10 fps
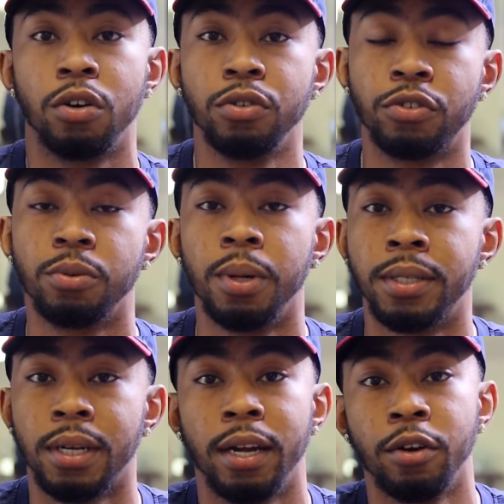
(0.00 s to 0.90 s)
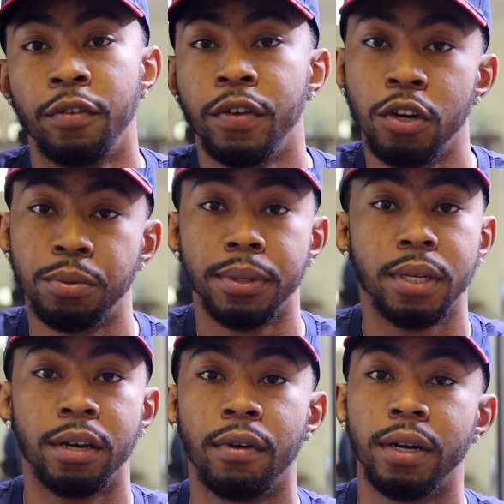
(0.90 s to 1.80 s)
YouTube, listen, I know the video is supposed
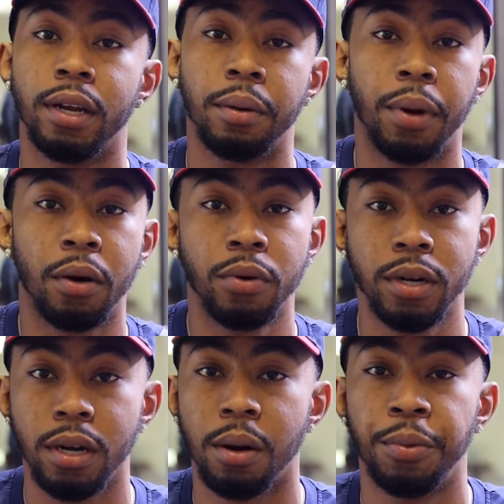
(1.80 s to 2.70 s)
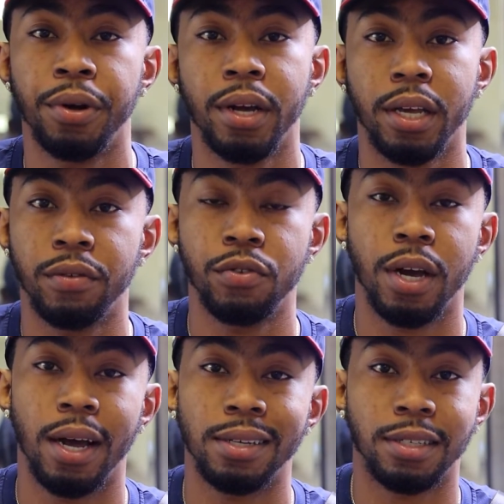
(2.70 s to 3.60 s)
to end right there, but I wanted to come on here and give you
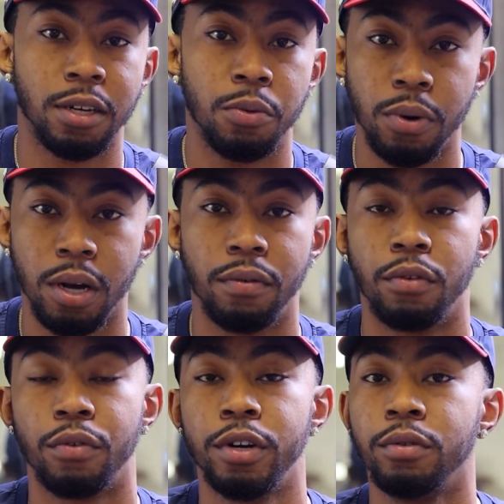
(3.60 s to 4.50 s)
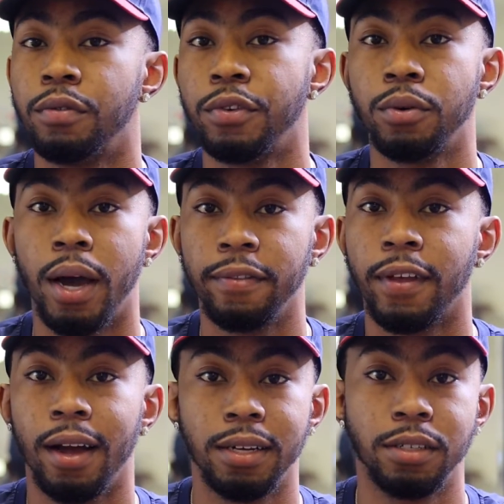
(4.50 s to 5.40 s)
guys somewhat of a real review after
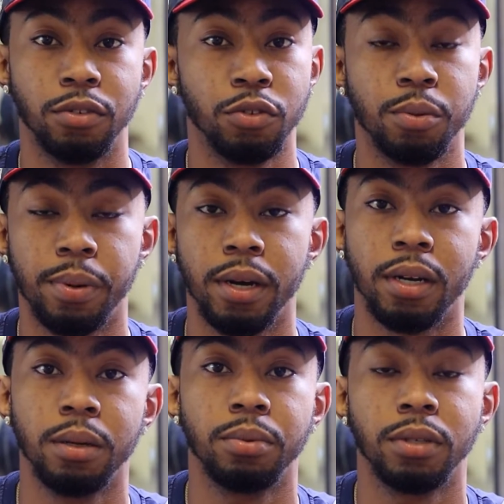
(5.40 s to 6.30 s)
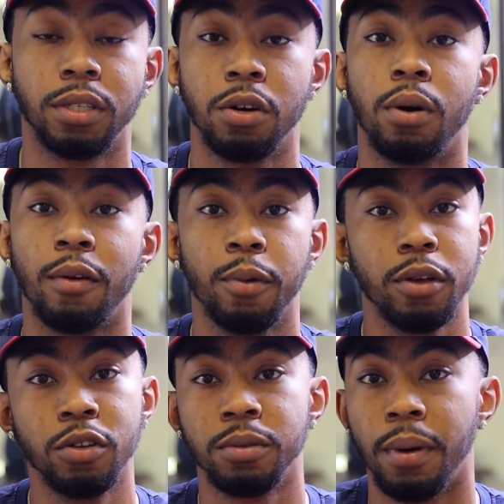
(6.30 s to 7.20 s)
I got to use a pair of clippers. So I've been
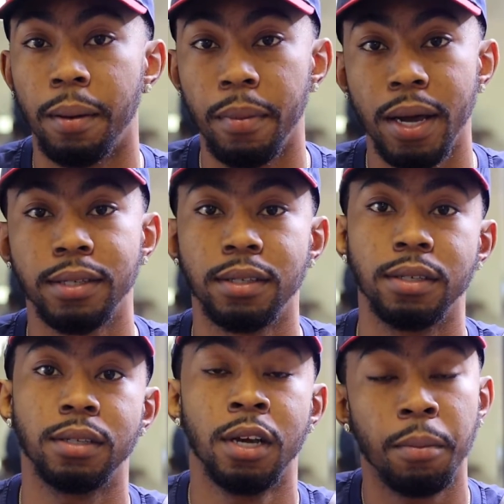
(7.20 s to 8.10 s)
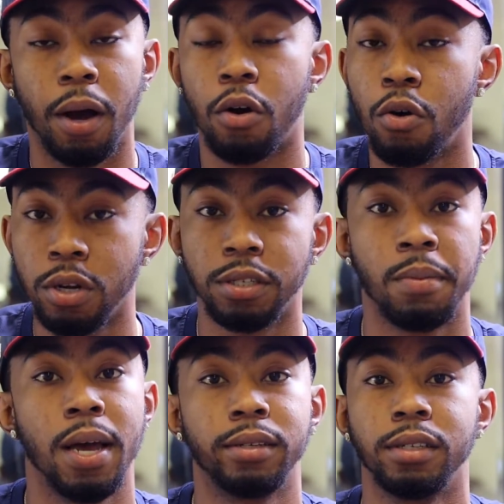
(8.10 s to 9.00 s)
using my cordless
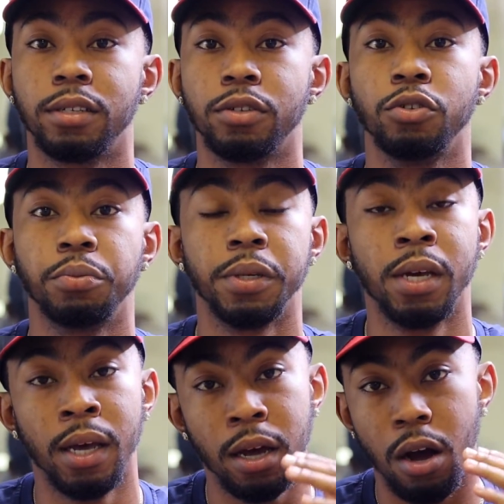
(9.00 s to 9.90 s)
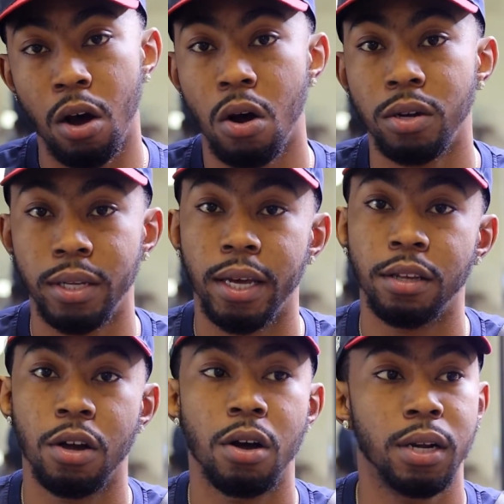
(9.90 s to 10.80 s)
masters, excuse me, all day
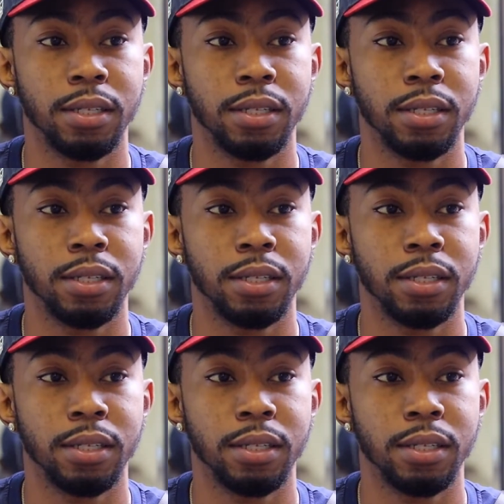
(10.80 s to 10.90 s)
long.